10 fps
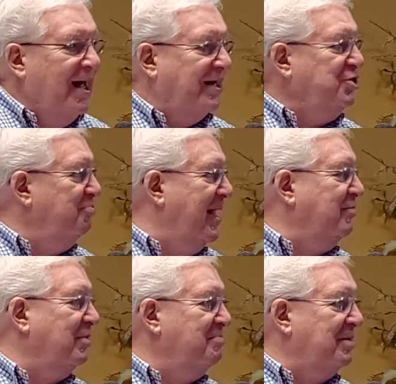And you
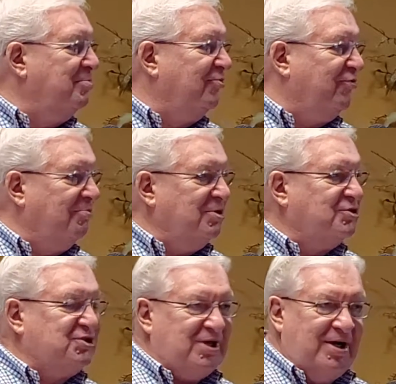may remember from
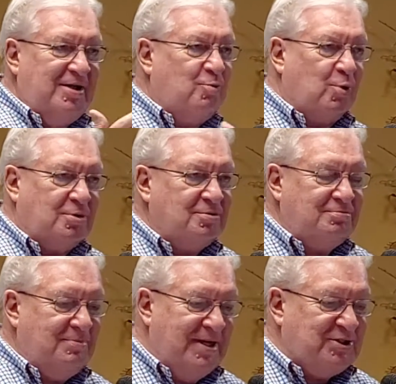your study of
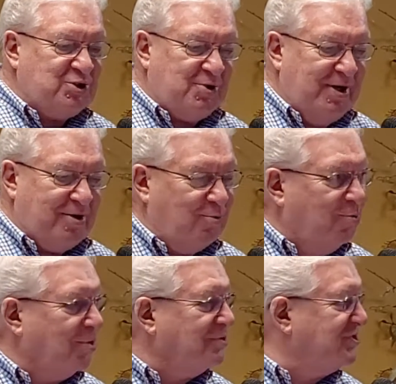world history or
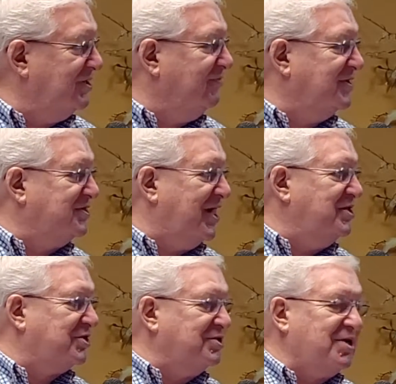world
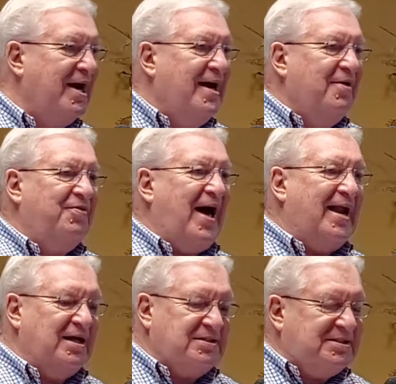civilizations
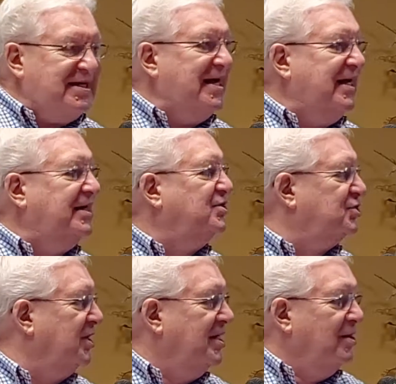that a
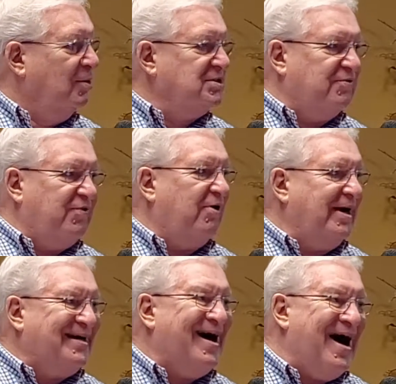siege was a
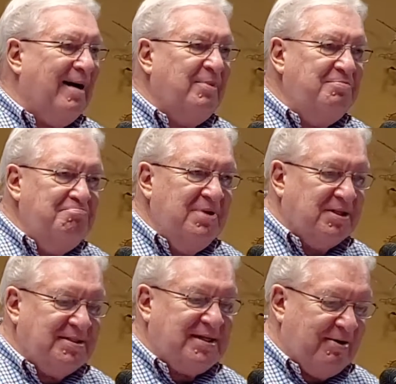very common
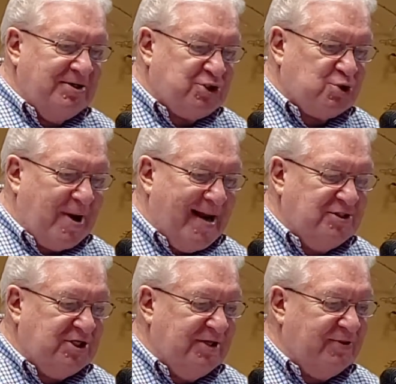military
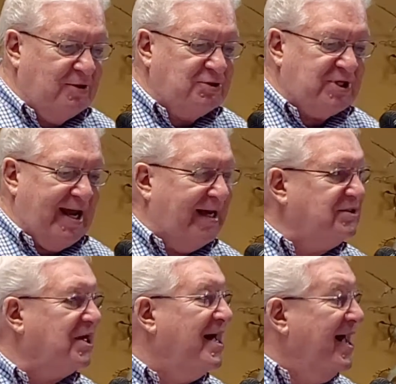strategy in those
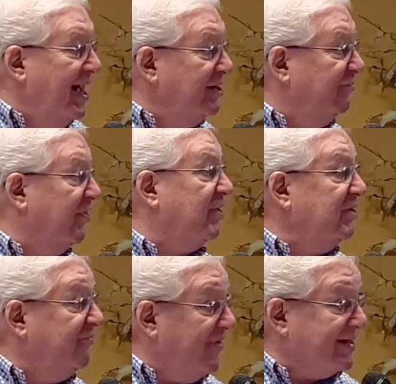days and a
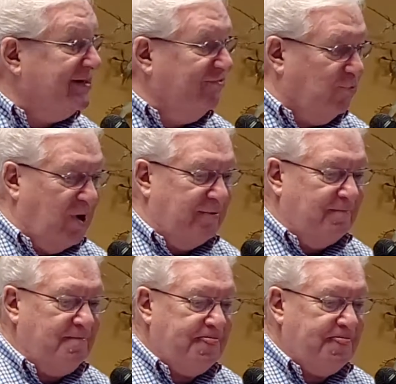very effective one.